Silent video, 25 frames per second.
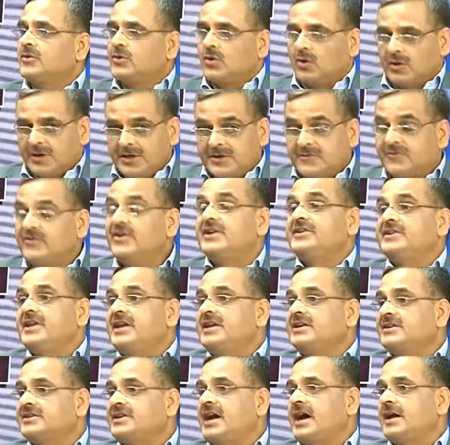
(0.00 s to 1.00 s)
it will
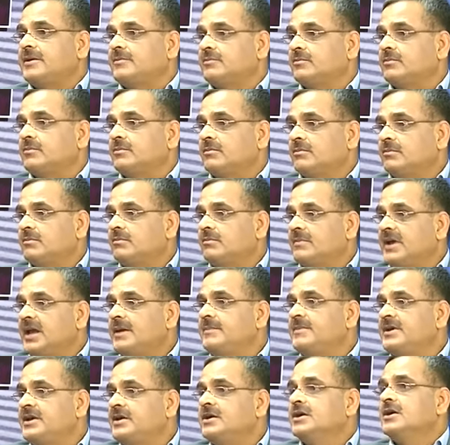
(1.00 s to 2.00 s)
take time.
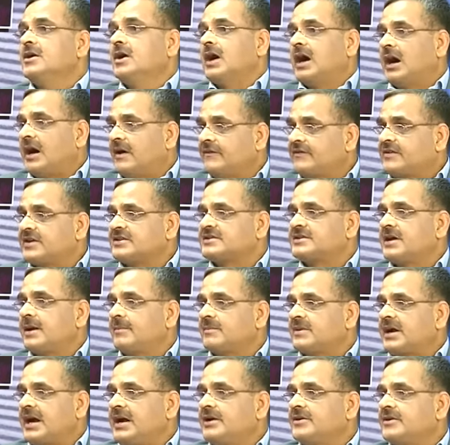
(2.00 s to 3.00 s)
Maybe after
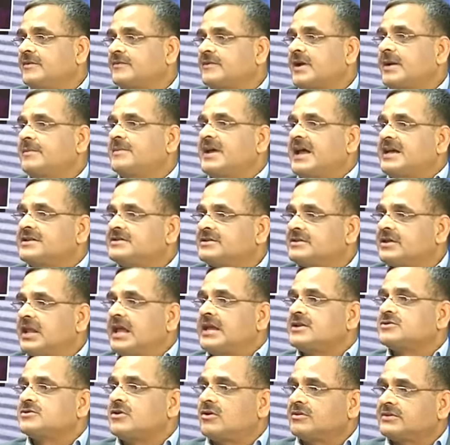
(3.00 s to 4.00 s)
some kind of time,
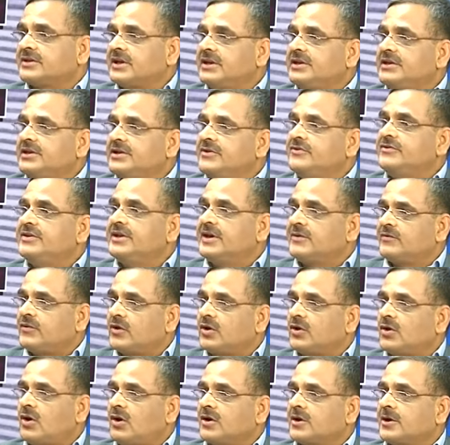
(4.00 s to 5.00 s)
as long they live there for
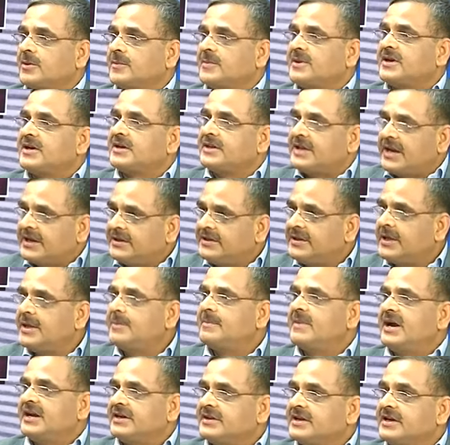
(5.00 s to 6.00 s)
longer period, then they
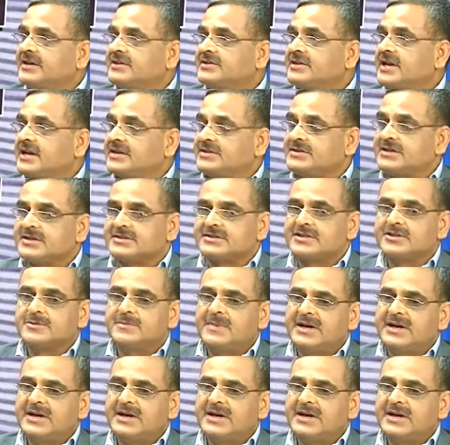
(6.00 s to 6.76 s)
might get adjusted.